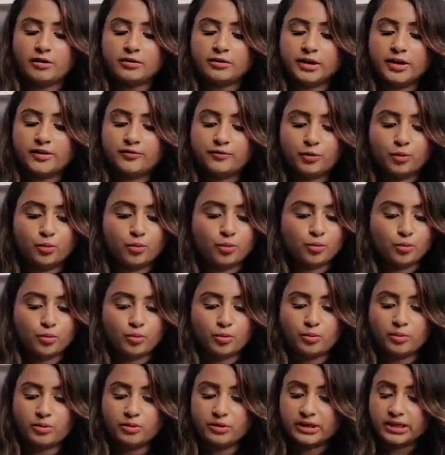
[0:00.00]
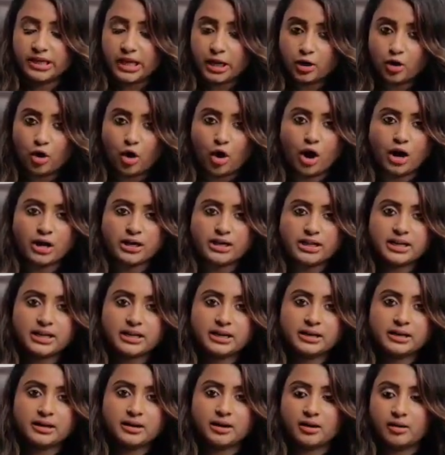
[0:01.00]
if you cannot,
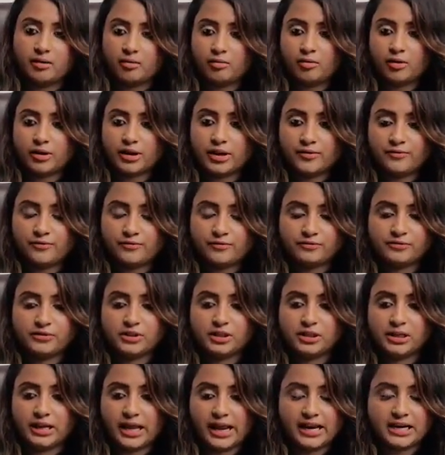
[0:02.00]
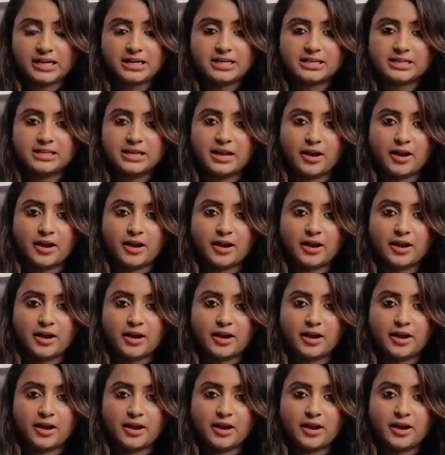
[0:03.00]
if the light